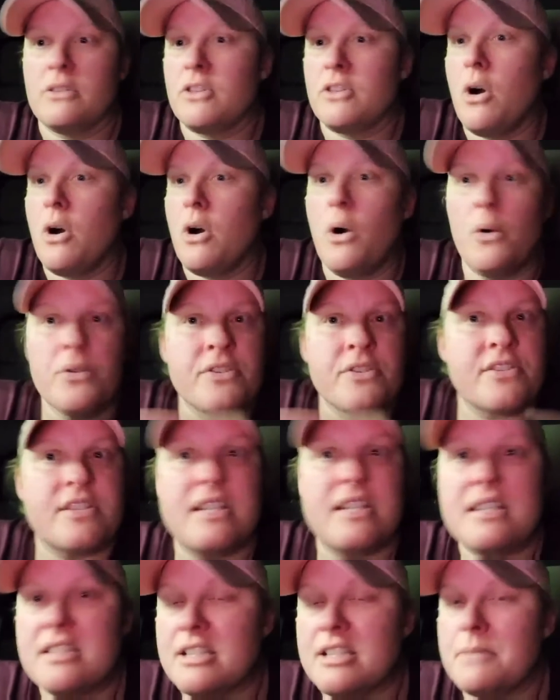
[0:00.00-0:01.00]
the whole
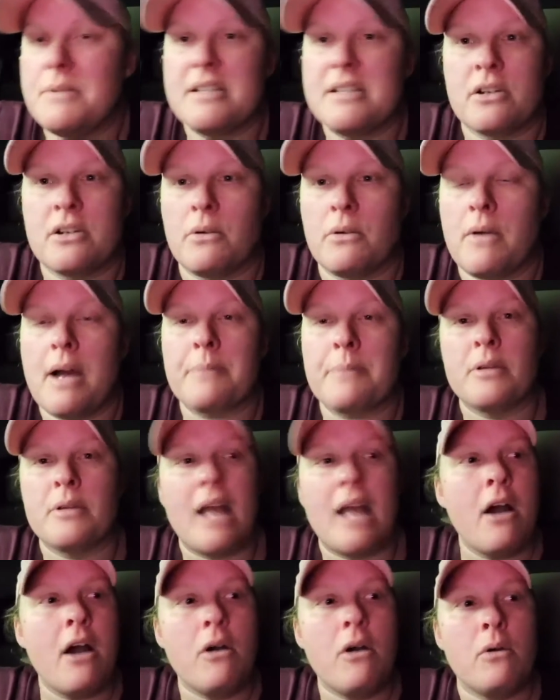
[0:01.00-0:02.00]
system is corrupt
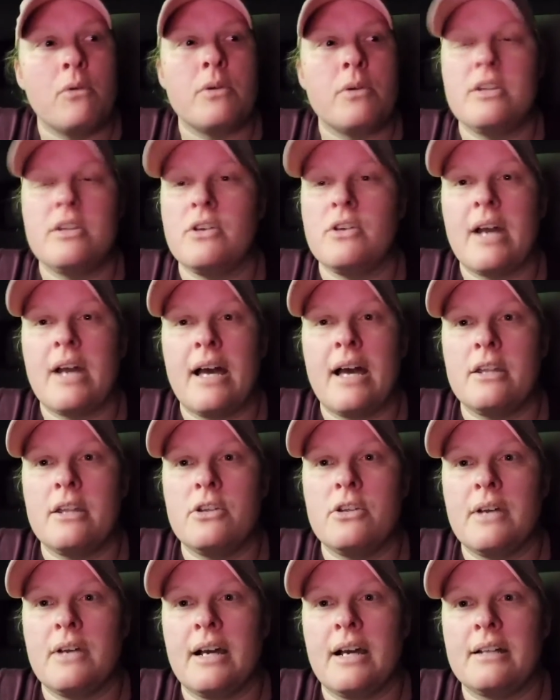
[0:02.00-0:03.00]
now you got
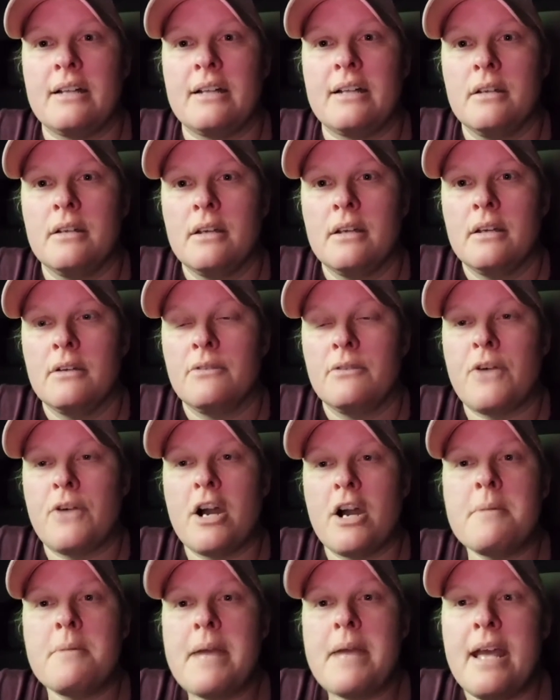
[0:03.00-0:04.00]
you got
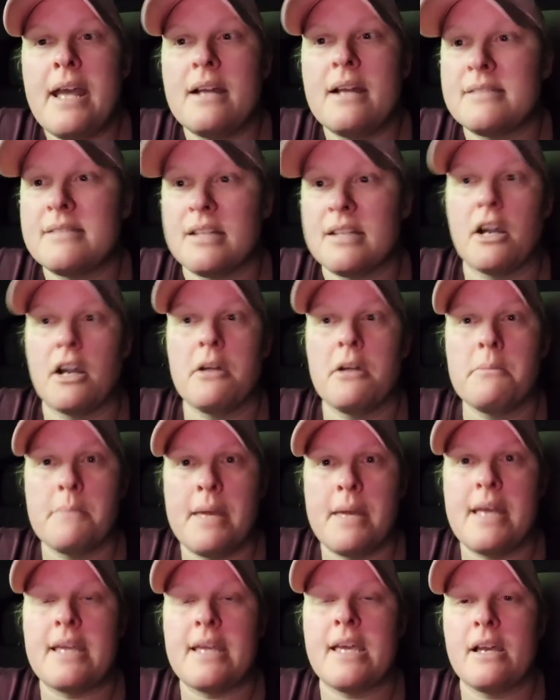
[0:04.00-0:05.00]
farm hands that aren't
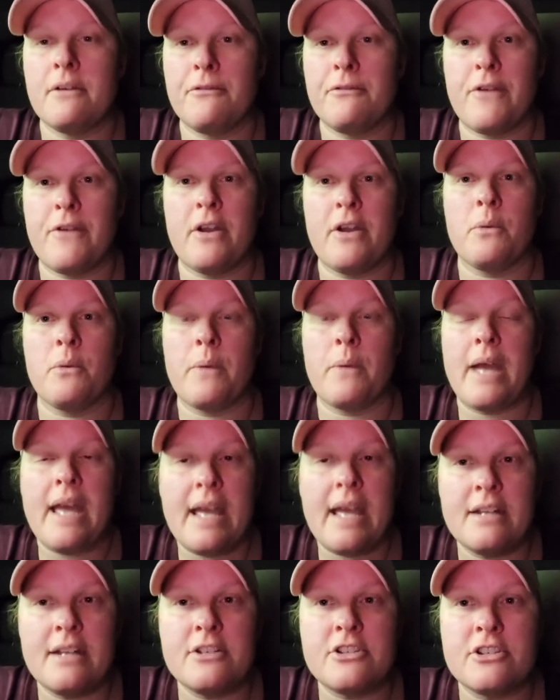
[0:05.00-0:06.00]
making a fair
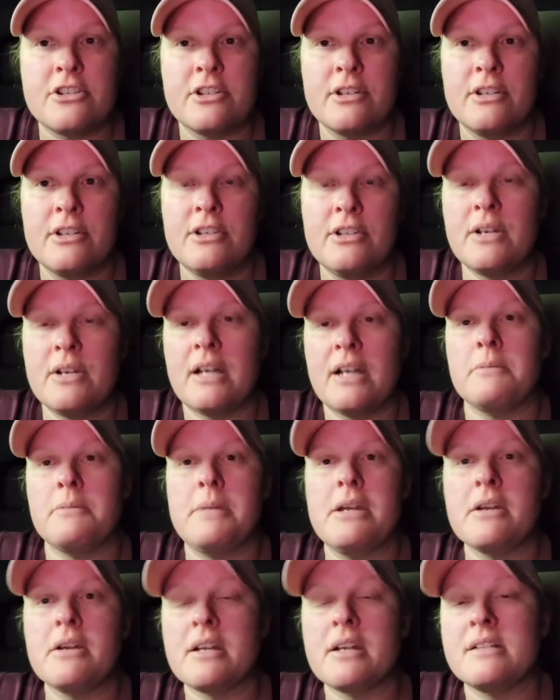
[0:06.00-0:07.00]
wage you got
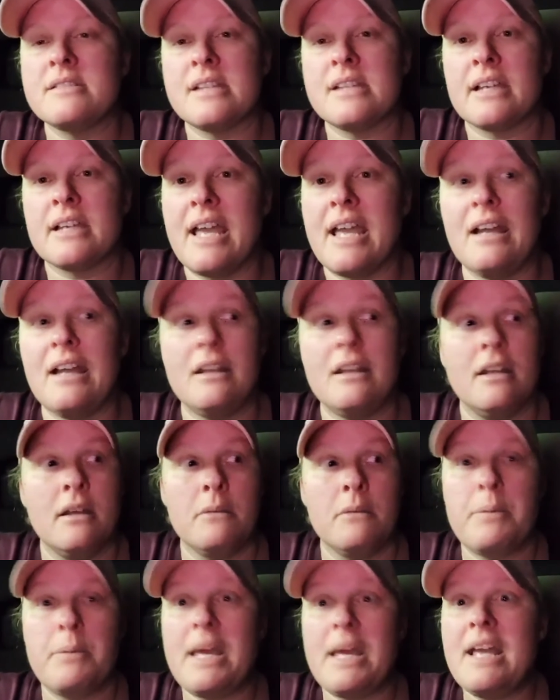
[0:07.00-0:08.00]
americans that can't
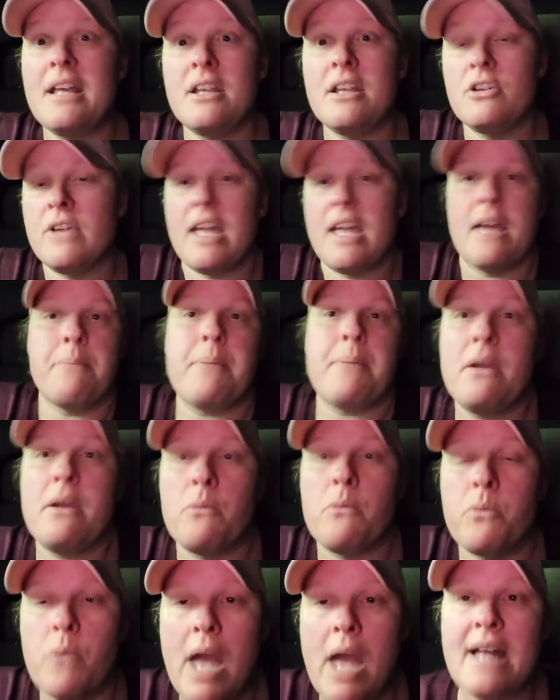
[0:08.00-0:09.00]
pay you can't pay
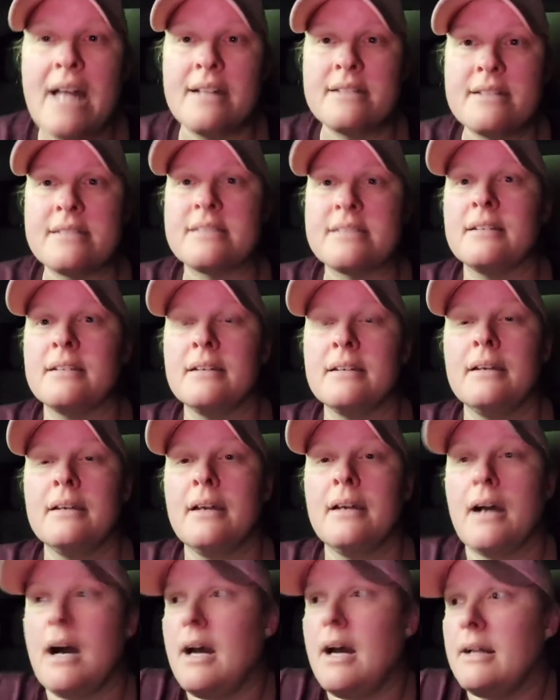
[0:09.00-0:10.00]
rent
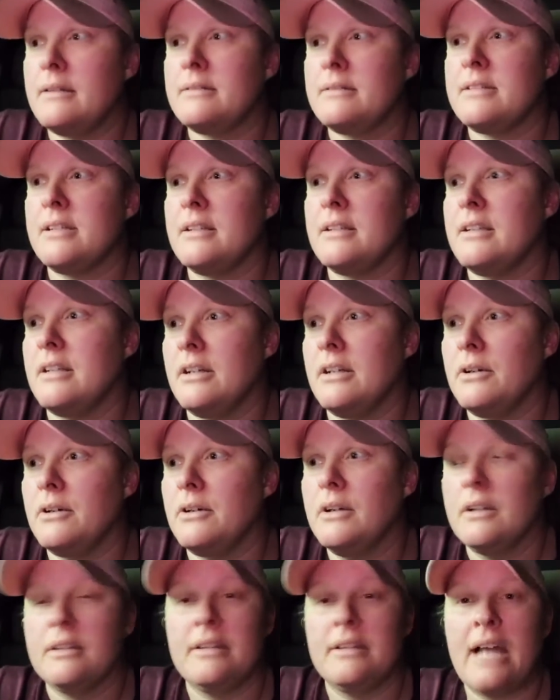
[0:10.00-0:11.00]
on you know
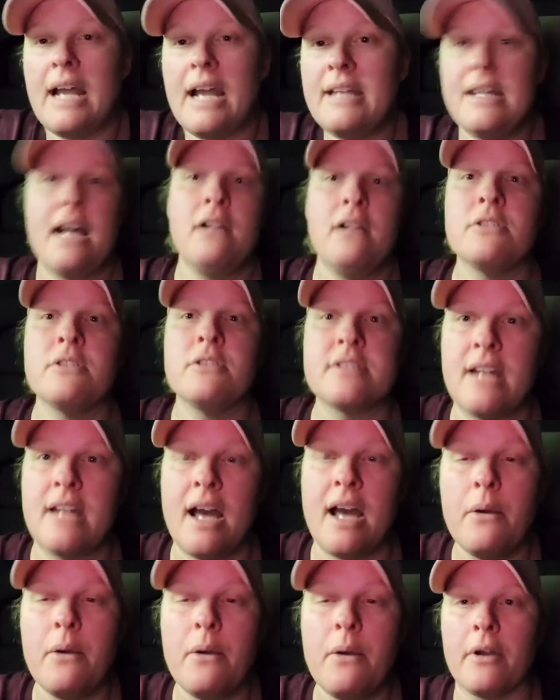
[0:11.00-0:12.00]
nine dollars an
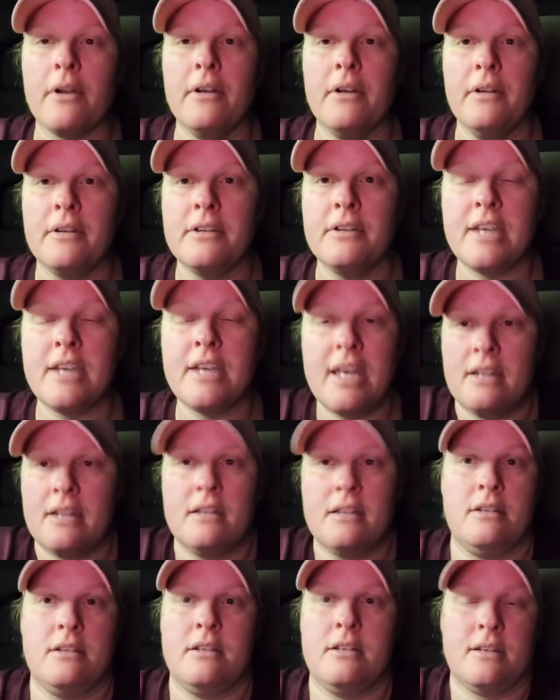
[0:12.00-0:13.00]
hour you can't
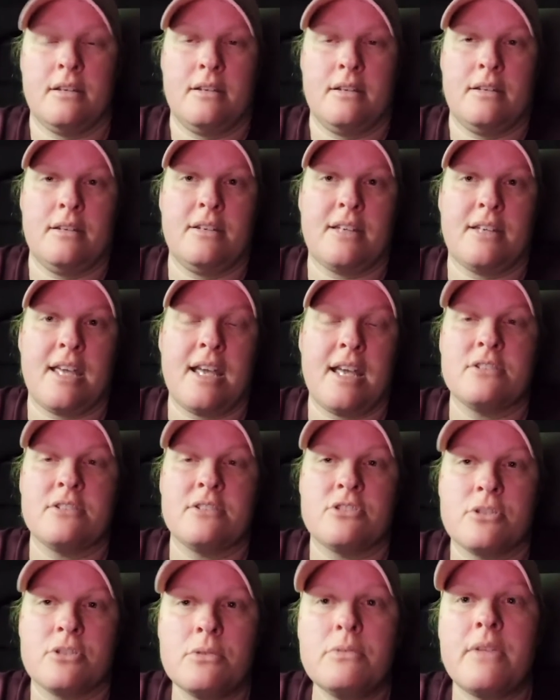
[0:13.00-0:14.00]
you, you can't
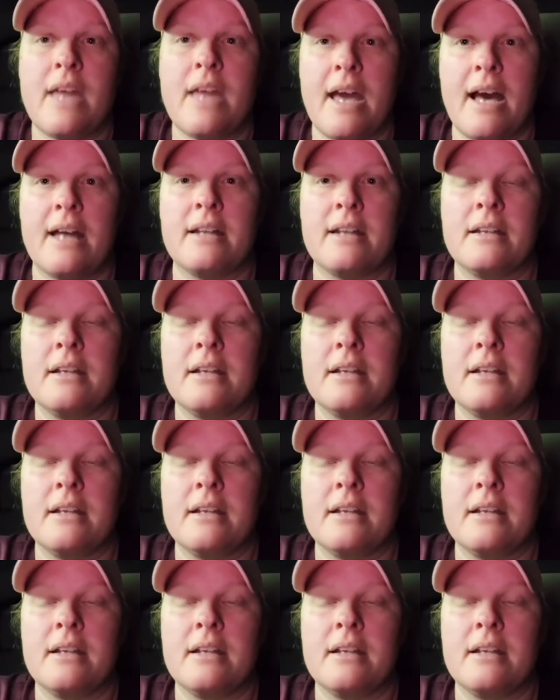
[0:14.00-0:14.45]
do that